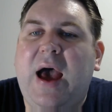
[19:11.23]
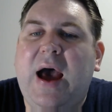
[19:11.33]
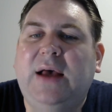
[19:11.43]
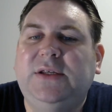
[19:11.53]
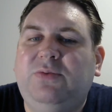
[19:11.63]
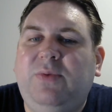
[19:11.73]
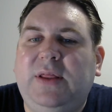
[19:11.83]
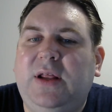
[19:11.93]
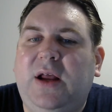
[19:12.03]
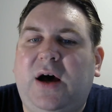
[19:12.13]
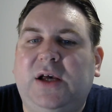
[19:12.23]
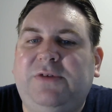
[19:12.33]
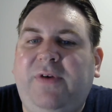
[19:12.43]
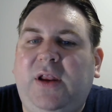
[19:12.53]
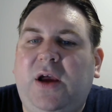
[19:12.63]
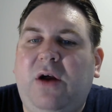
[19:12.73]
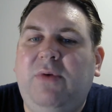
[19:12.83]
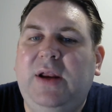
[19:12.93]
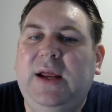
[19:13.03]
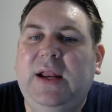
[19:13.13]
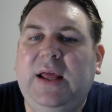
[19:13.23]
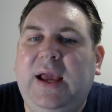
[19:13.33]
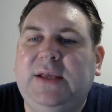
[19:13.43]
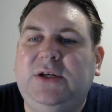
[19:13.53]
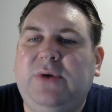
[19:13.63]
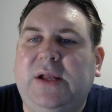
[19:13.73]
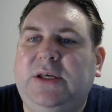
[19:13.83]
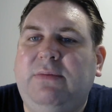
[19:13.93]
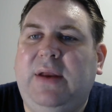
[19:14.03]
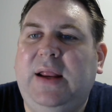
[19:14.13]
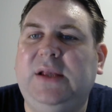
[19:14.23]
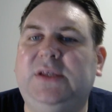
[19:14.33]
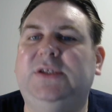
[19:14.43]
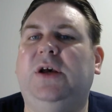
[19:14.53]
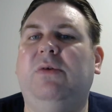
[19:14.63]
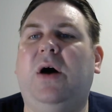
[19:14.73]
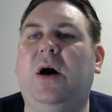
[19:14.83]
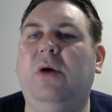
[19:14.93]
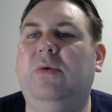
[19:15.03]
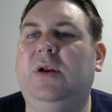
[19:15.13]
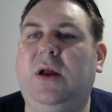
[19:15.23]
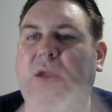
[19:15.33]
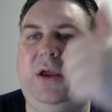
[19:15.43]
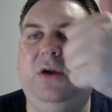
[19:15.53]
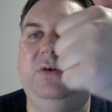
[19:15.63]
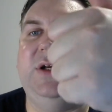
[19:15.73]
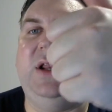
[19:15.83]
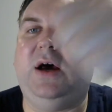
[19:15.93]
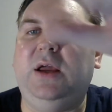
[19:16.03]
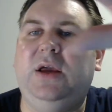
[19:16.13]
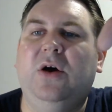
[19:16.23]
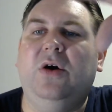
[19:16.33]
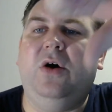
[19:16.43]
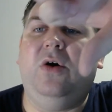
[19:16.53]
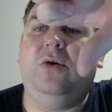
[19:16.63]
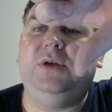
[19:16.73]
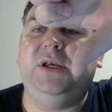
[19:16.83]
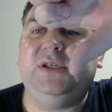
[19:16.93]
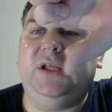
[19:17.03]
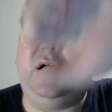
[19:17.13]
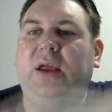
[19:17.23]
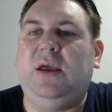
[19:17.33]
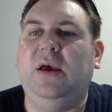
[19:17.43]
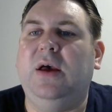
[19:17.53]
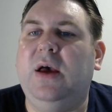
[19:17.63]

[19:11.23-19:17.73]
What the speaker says: As with the last video, we're nearly hitting 20 minutes, so I would like you to like or dislike,